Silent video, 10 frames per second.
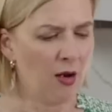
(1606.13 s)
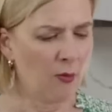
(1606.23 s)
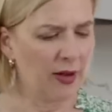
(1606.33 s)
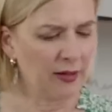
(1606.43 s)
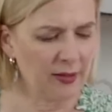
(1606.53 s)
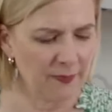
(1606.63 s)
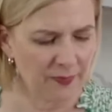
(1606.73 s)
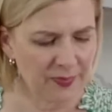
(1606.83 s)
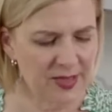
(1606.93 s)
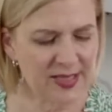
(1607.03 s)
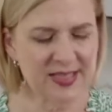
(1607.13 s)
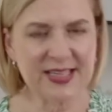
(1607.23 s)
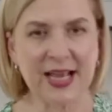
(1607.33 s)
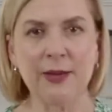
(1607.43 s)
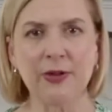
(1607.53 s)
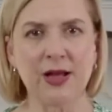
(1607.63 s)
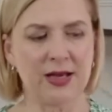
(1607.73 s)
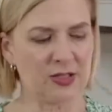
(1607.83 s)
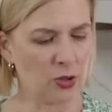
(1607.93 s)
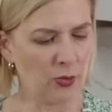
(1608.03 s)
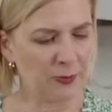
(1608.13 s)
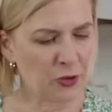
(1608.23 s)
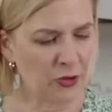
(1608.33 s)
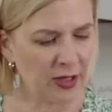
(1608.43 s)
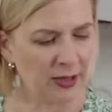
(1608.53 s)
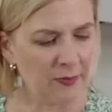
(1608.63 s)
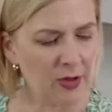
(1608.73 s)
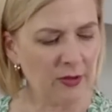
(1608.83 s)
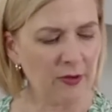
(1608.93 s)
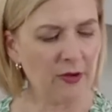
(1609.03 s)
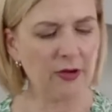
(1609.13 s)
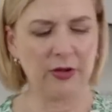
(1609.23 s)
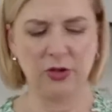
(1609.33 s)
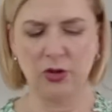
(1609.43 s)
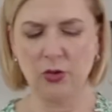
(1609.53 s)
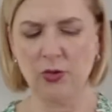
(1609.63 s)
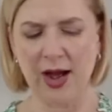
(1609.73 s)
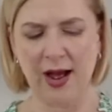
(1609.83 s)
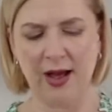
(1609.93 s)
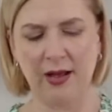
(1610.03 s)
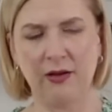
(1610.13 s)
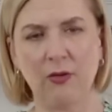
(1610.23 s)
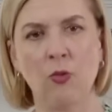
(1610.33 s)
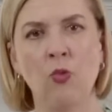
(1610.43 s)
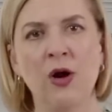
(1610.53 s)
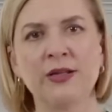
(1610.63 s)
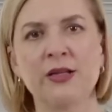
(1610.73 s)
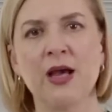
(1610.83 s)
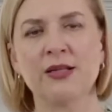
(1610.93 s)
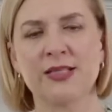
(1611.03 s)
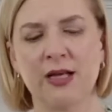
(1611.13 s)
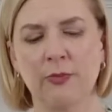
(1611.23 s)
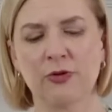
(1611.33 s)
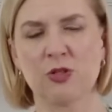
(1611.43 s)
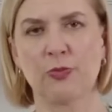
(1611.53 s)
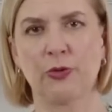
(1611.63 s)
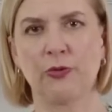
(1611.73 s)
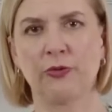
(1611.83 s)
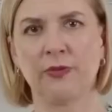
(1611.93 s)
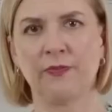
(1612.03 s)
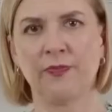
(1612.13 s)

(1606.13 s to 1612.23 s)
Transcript: Well, to stabilize your whipped cream, you add 1 tablespoon